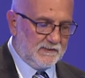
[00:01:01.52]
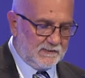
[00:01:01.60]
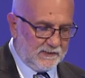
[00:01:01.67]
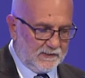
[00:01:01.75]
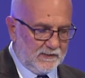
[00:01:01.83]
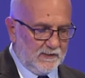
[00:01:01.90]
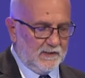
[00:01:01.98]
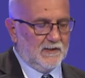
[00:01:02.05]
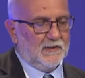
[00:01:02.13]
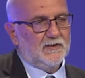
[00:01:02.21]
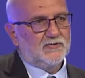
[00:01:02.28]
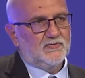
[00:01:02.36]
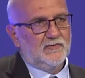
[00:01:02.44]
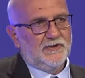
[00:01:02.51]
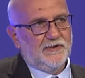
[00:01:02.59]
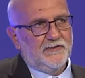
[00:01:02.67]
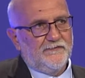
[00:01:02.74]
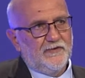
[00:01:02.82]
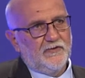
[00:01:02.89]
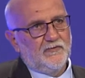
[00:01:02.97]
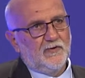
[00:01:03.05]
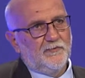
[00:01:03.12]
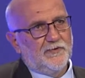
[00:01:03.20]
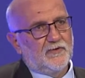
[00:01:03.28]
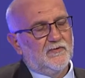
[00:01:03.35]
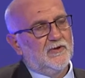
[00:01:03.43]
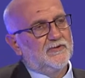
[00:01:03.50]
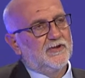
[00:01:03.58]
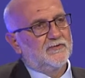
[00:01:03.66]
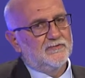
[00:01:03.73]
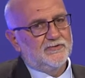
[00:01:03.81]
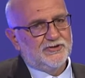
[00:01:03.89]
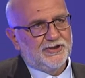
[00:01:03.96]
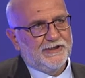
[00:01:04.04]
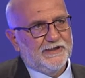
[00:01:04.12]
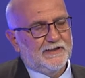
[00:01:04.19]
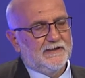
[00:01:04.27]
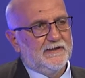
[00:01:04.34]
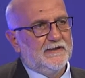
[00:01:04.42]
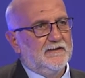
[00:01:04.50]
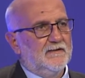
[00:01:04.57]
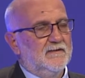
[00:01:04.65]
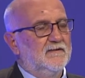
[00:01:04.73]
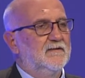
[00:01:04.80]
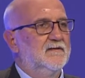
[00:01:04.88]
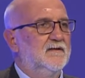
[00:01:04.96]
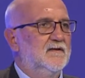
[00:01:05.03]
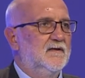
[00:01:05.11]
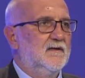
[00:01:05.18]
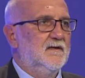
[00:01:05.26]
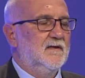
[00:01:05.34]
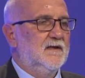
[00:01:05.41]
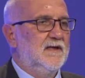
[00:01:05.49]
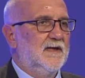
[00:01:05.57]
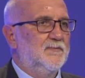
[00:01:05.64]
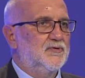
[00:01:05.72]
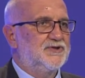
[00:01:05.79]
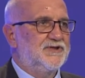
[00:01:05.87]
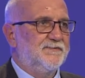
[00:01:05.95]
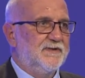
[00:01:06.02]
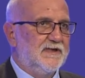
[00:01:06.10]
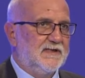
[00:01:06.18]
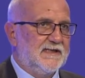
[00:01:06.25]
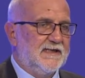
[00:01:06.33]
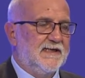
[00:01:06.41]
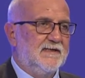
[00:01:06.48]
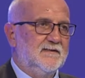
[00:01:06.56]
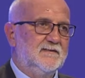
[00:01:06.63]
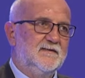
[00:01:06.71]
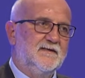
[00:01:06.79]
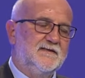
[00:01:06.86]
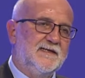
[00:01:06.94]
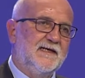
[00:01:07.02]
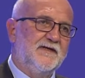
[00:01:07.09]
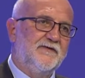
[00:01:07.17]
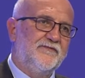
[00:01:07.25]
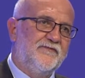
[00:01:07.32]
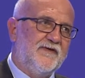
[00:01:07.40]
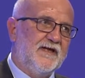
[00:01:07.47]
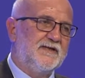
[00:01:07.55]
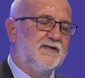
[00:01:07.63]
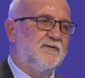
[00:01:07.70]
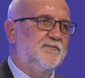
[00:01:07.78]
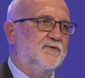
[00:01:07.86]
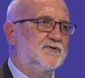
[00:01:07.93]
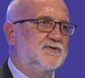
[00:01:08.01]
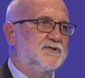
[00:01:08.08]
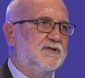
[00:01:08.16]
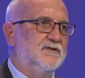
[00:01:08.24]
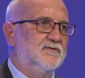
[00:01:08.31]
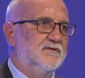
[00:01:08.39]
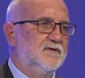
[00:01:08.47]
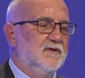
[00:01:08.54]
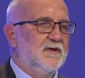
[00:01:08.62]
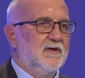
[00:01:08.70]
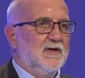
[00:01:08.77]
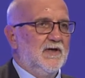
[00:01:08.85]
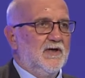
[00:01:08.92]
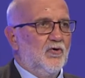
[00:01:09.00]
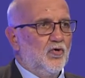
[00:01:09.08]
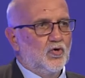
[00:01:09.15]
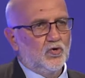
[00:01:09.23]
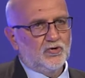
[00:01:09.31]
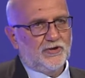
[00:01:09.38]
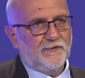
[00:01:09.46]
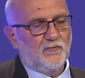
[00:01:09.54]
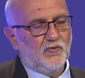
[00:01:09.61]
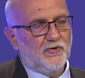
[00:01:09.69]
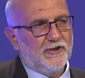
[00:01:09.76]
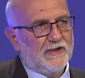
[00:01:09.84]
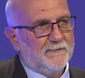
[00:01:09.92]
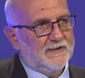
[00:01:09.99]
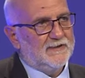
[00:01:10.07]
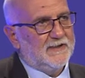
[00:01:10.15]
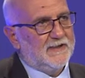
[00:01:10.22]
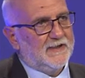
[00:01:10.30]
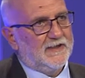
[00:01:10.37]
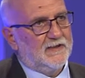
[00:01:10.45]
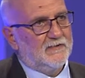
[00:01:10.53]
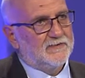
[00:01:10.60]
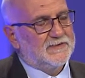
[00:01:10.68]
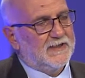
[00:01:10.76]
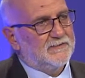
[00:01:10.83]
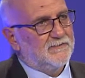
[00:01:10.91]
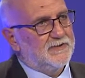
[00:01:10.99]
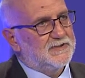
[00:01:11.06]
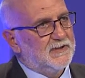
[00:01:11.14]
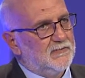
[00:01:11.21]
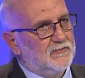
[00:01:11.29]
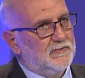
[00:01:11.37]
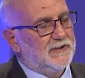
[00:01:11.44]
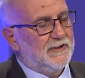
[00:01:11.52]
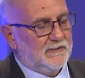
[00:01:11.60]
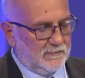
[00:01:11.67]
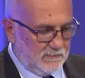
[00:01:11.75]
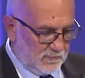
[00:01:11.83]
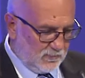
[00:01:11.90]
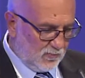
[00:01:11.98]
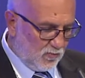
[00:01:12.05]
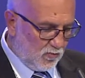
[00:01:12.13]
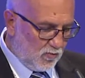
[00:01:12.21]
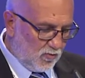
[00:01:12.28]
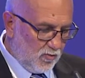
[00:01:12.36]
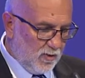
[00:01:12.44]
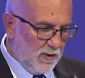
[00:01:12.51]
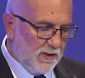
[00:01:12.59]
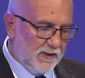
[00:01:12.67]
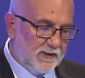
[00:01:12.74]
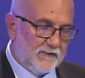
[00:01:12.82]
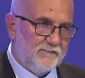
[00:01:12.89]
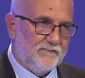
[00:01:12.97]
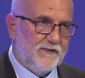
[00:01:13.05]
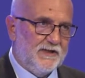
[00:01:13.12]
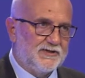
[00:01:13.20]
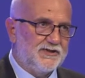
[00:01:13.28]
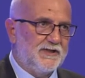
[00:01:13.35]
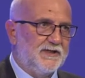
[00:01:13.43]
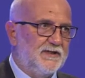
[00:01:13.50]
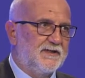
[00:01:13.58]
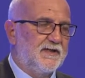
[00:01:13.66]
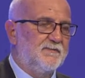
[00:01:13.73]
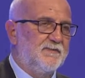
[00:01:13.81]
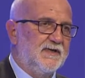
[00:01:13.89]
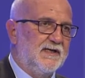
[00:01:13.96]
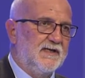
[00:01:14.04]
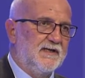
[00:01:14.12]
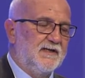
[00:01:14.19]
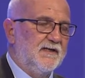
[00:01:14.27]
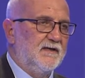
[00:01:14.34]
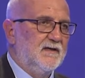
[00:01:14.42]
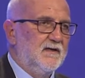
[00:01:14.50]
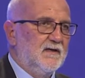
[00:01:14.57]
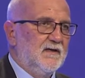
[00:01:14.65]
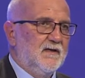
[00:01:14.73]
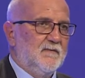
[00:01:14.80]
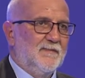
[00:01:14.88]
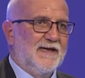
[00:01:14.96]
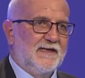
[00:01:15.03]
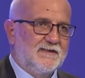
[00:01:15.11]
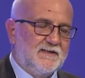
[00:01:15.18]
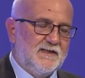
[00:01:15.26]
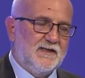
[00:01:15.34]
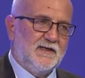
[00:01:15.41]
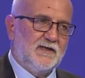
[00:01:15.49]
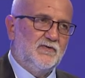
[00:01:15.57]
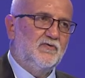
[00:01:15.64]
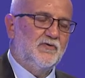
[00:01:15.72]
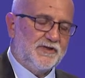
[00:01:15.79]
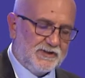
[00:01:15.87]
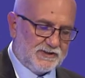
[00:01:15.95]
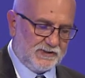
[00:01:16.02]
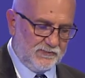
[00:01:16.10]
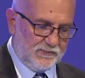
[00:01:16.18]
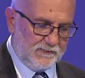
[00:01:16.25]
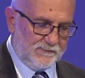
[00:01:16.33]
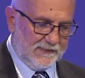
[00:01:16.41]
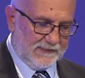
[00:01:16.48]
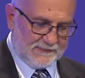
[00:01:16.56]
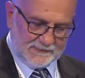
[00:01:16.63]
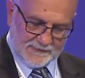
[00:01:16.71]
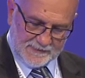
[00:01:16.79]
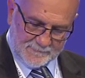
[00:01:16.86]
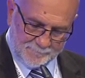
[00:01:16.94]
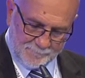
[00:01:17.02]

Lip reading: the effects of the environment on the individuals, as far as the possibility that this effect may contribute to maintain health or may contribute to causing diseases